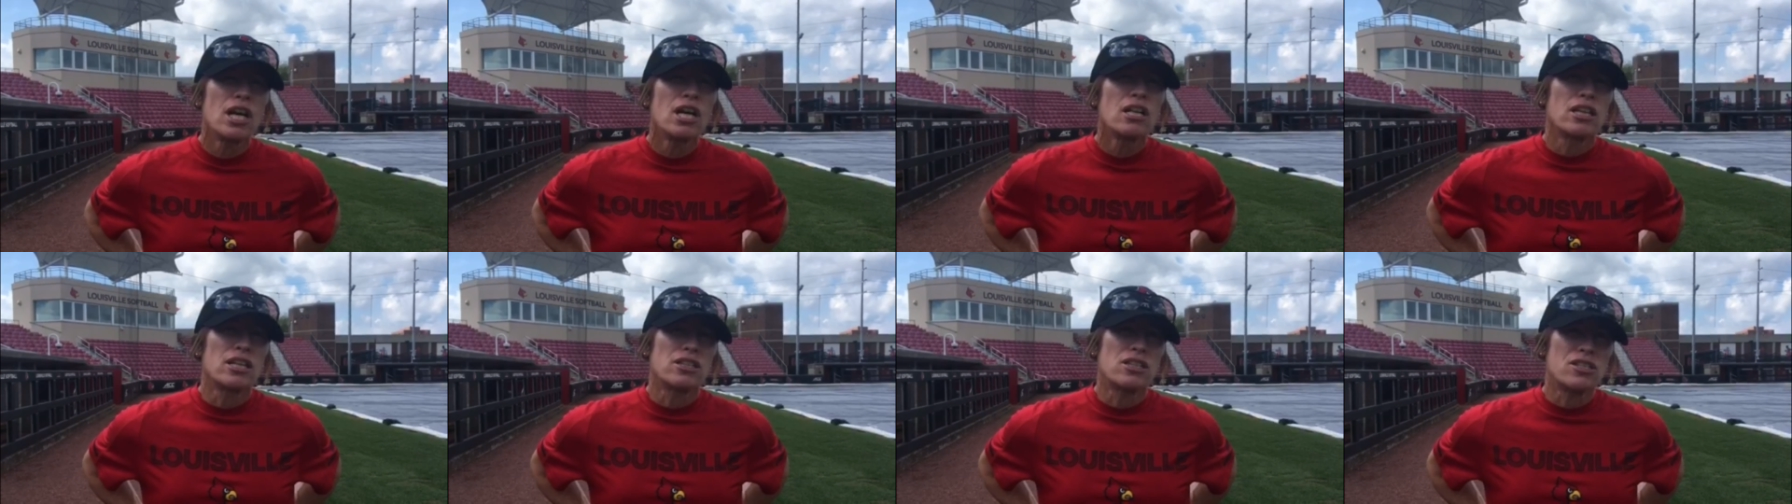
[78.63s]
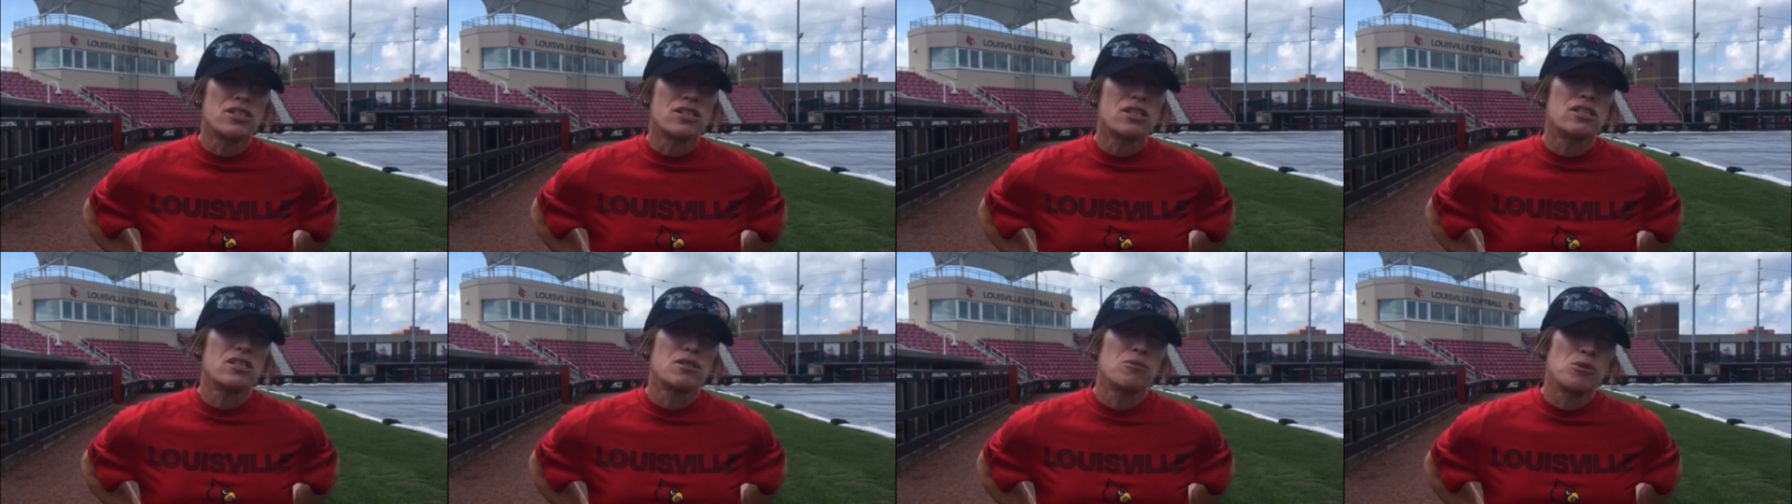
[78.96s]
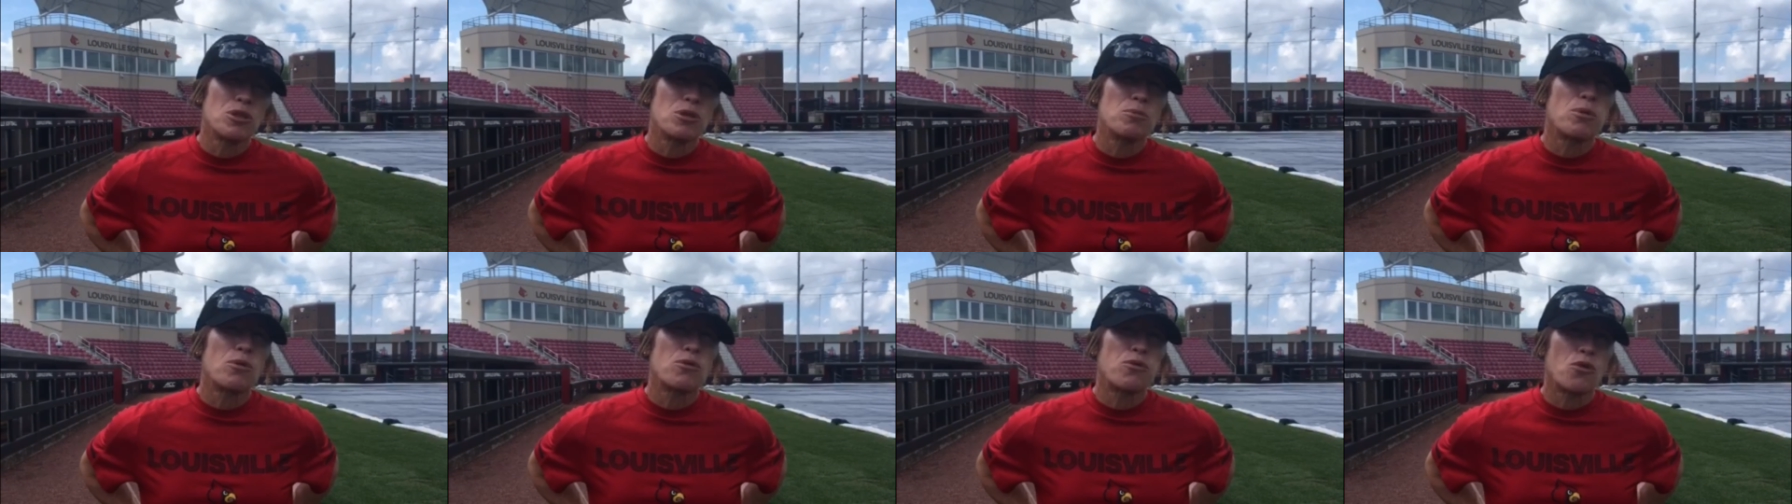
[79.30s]
like to see some
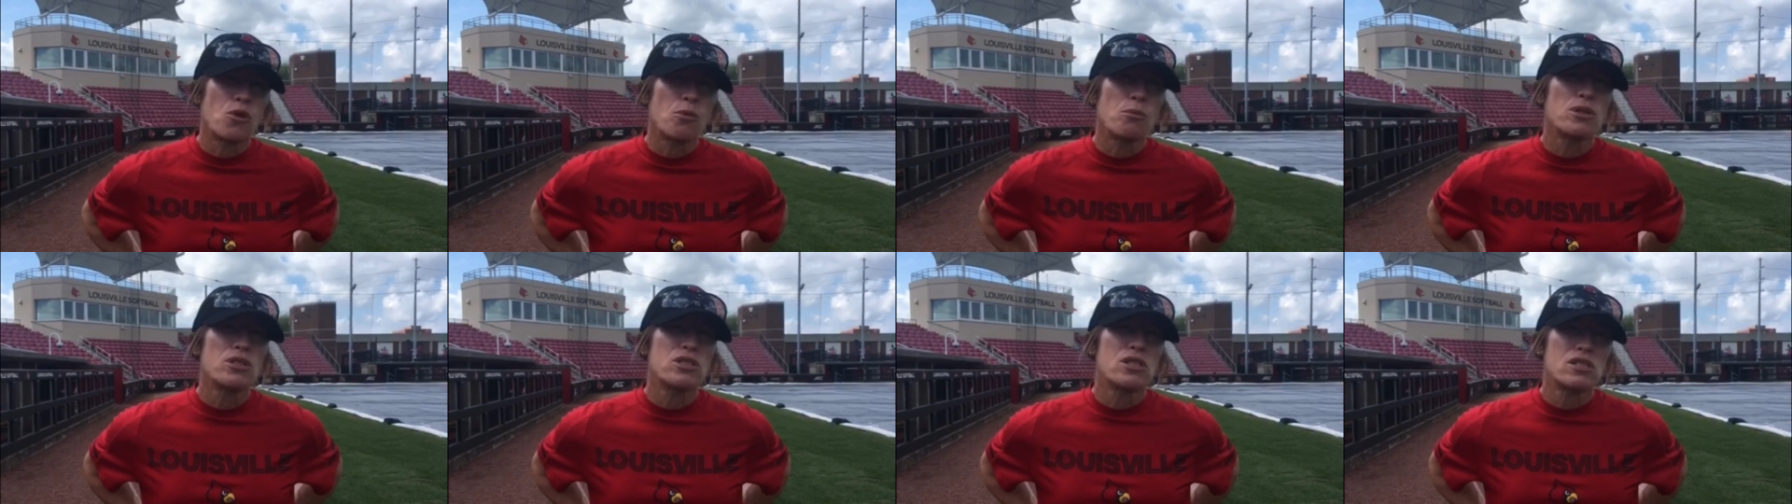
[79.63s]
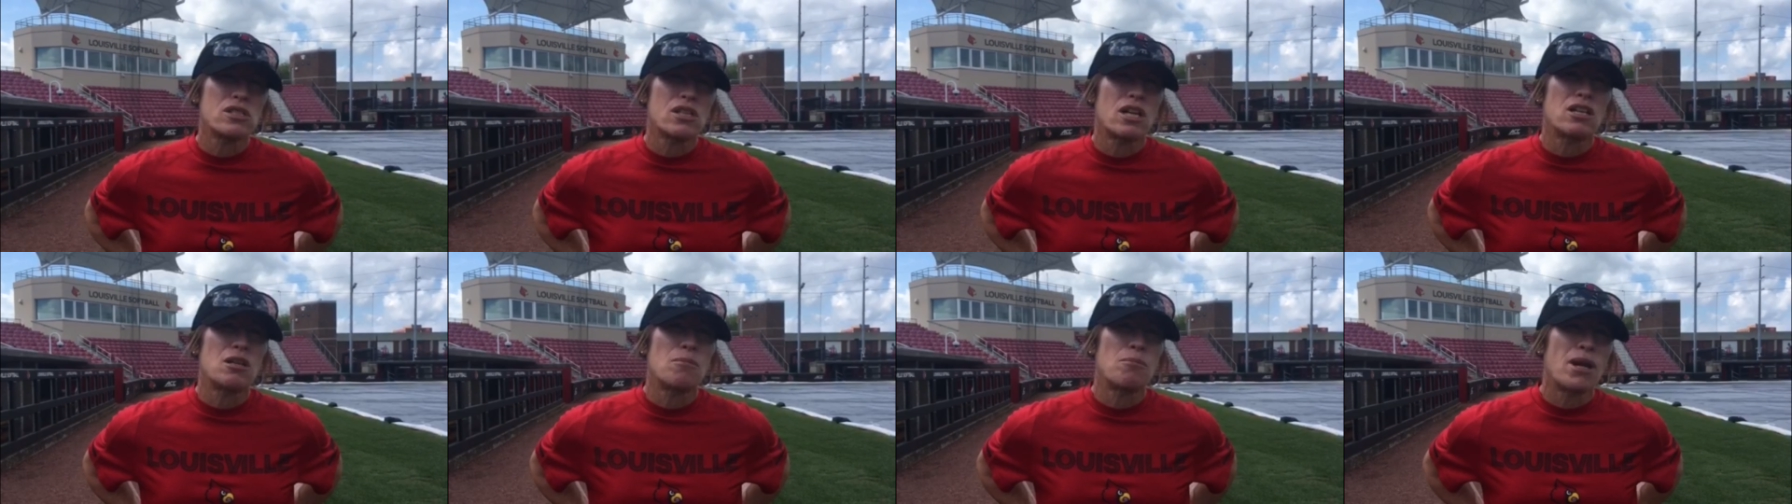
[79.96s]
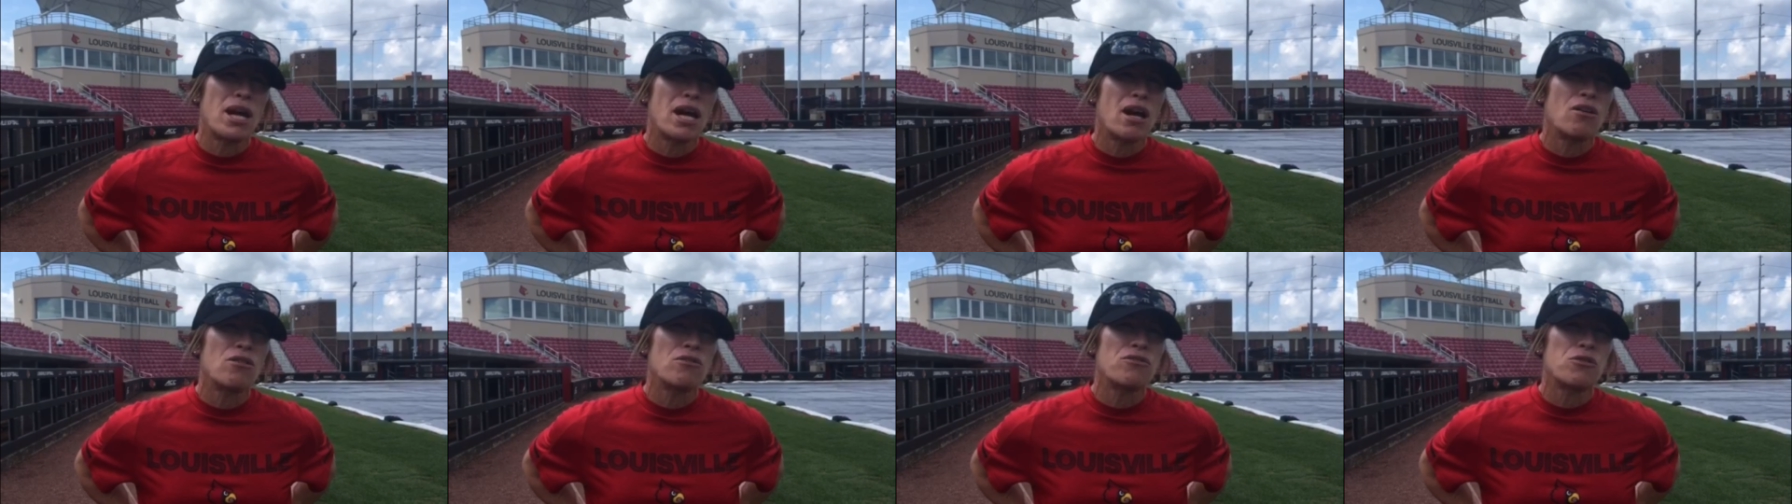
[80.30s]
good performances on the
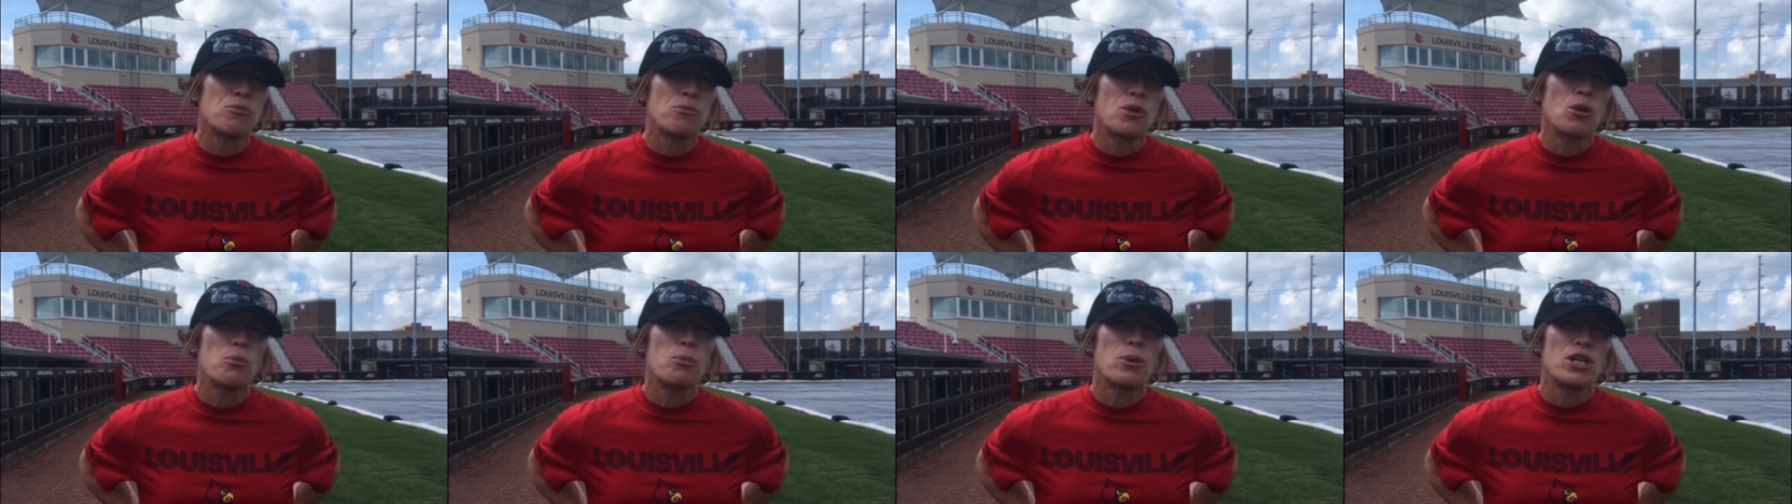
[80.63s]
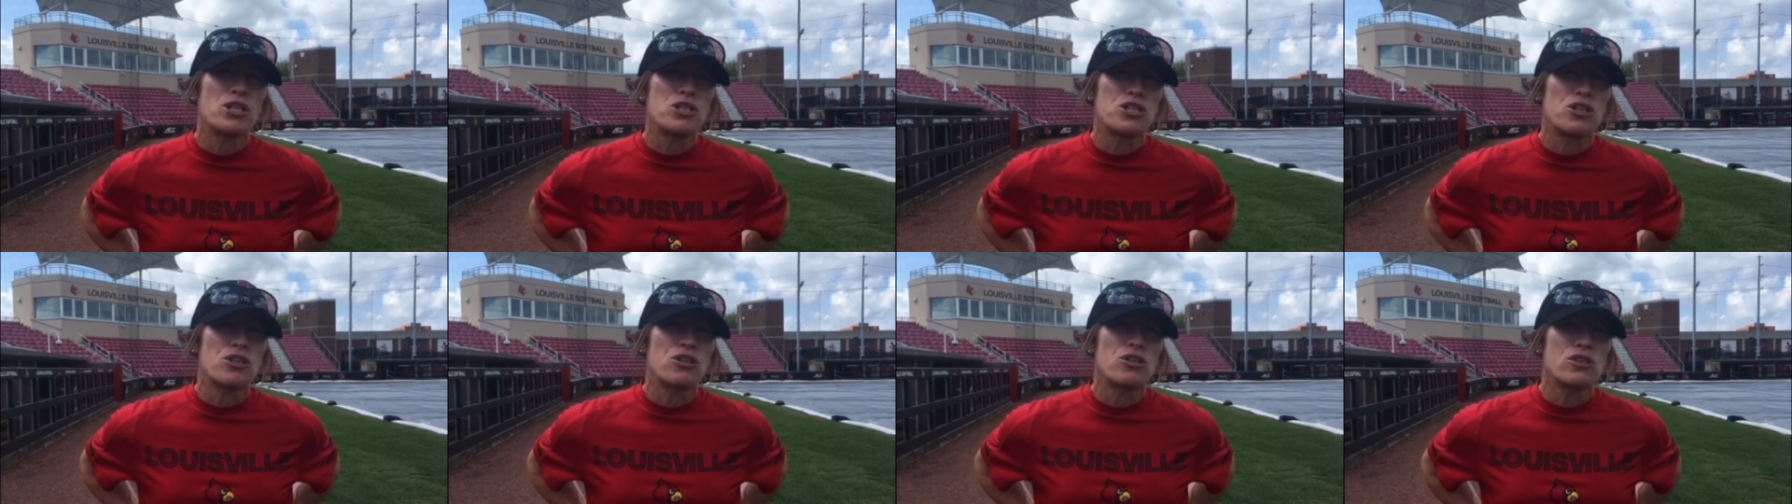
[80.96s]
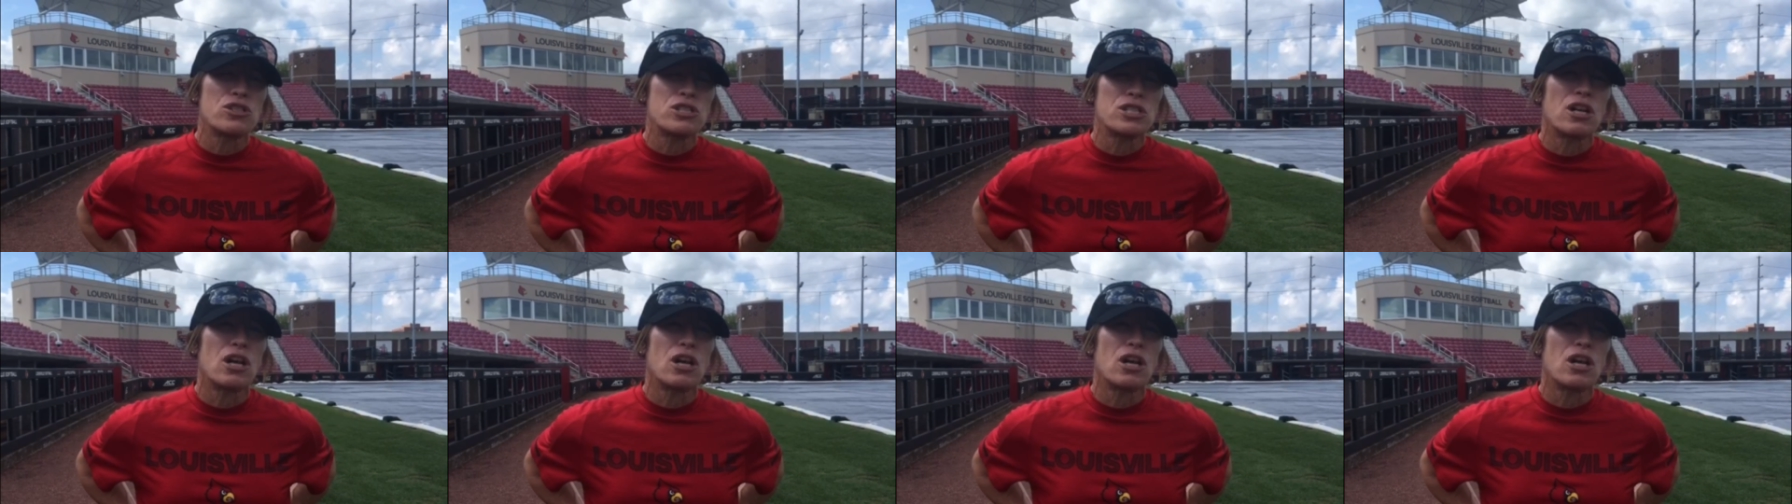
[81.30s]
mound from our pitchers,